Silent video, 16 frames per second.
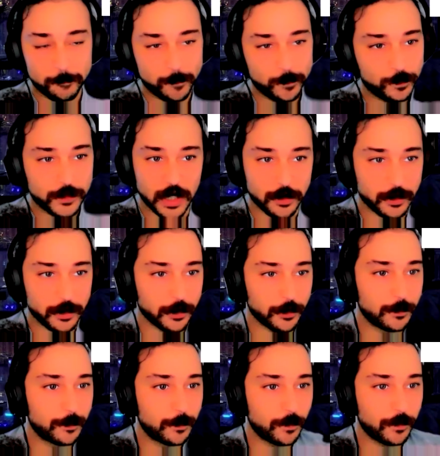I don't know,
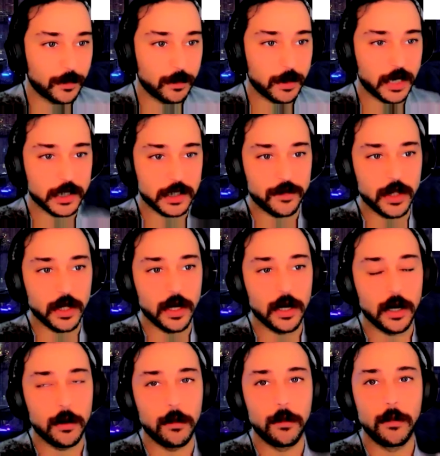because of
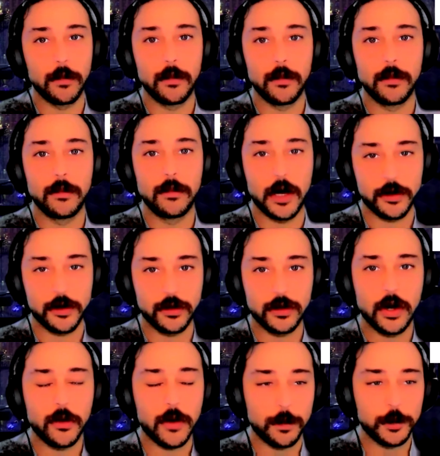the modern
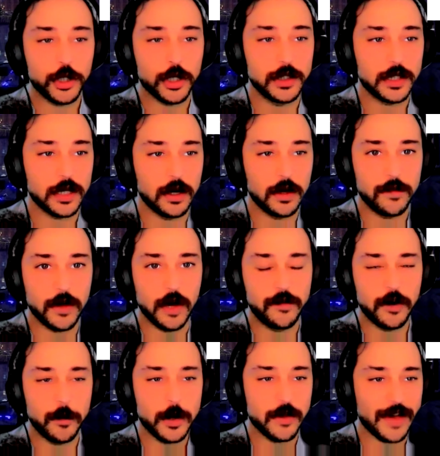corruptions of
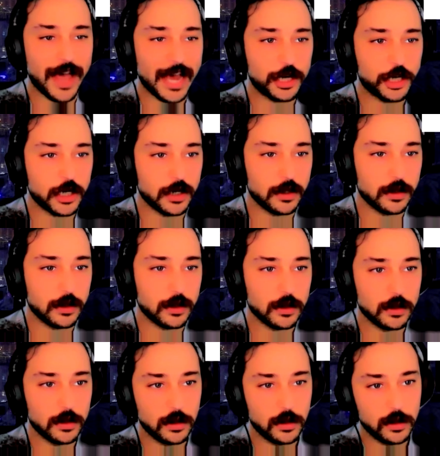affirmative action,
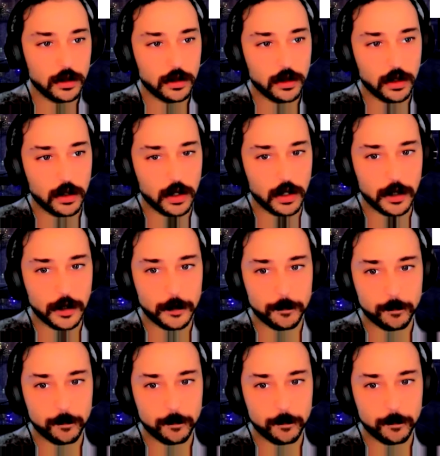uh,